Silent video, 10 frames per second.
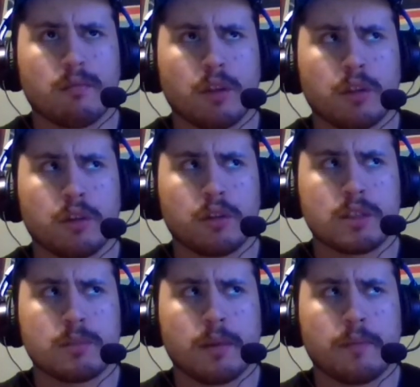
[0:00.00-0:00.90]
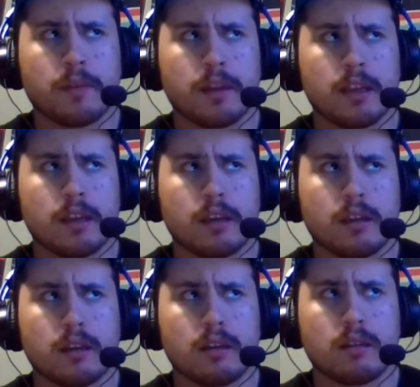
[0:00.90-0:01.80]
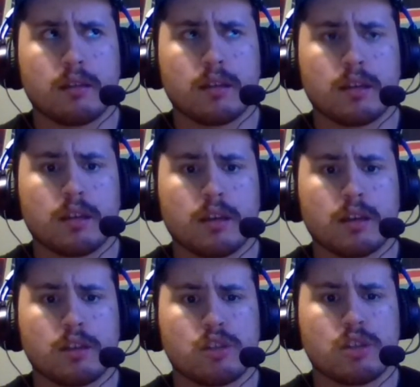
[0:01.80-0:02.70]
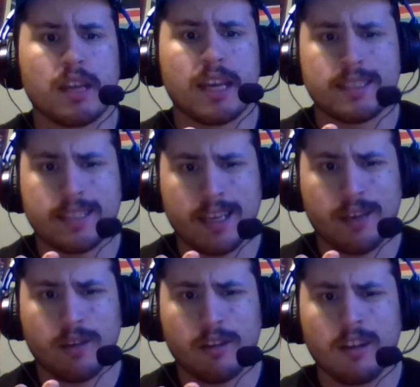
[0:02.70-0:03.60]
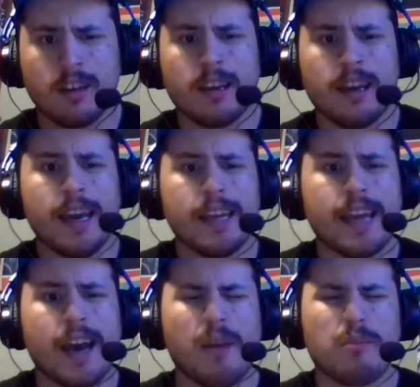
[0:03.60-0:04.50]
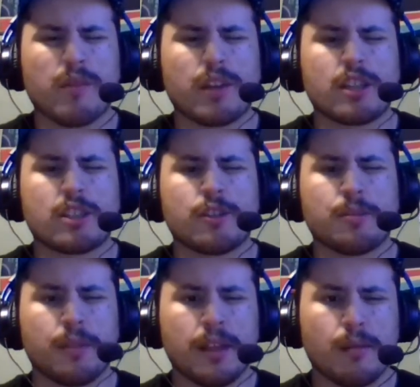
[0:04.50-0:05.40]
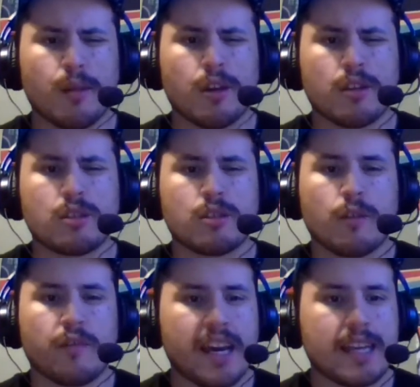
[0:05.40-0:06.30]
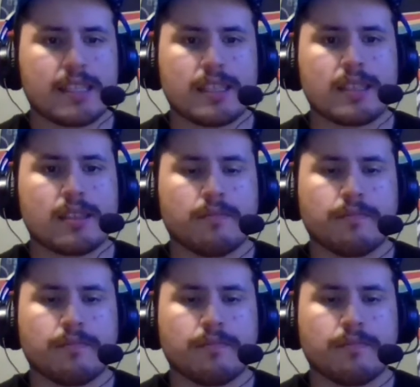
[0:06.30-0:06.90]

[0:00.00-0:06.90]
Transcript: earlier this month I did the Heisei Era, and now I'm moving on to the Millennium Era so fast.